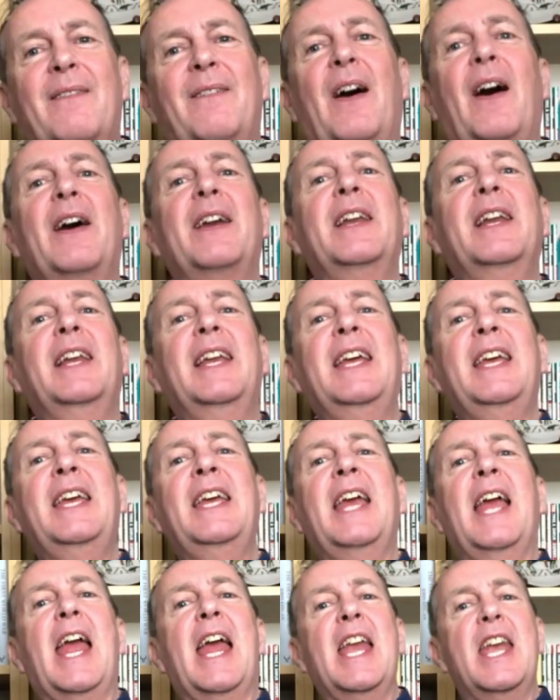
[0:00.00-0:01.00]

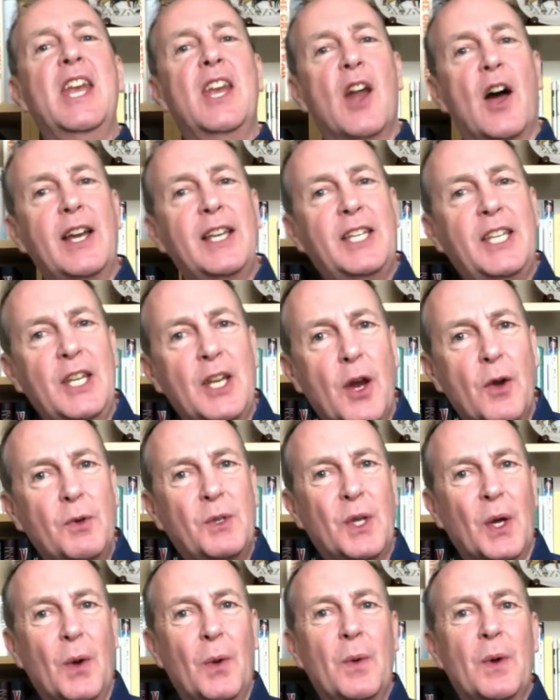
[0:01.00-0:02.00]
Finally, in
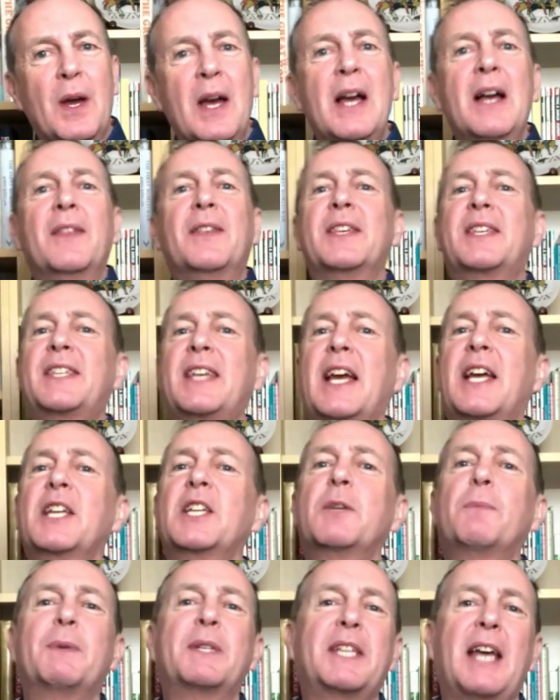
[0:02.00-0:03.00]
1902, the
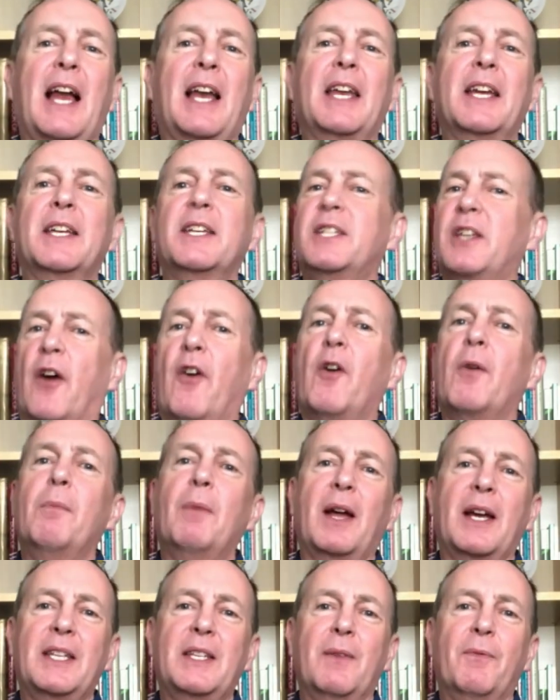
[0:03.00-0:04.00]
2nd Battalion Durham
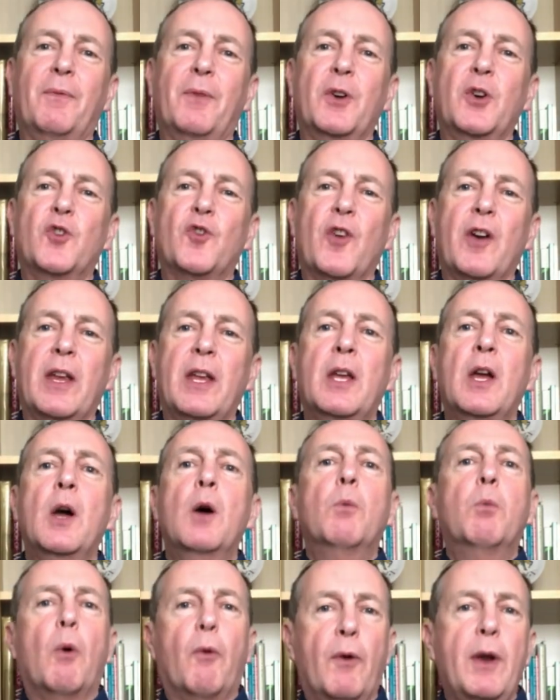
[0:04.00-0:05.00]
Light Infantry
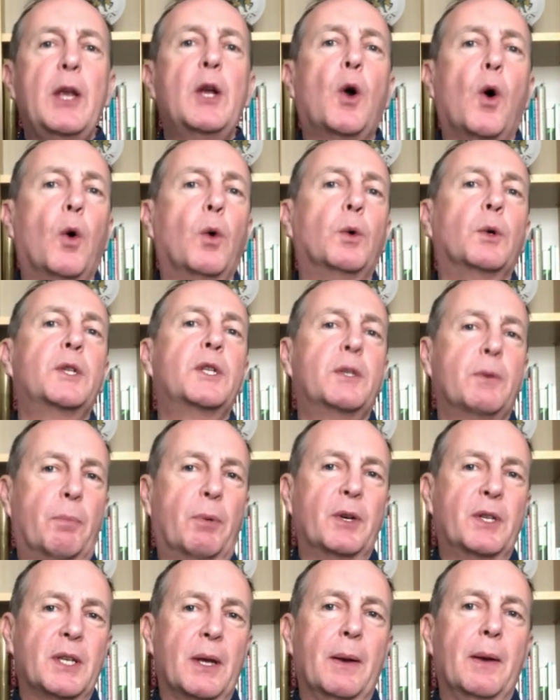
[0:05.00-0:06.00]
were recalled to
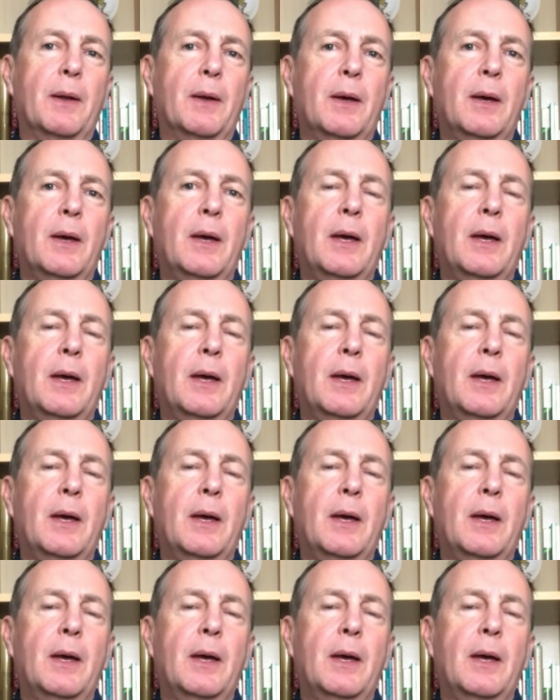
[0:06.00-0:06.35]
Britain.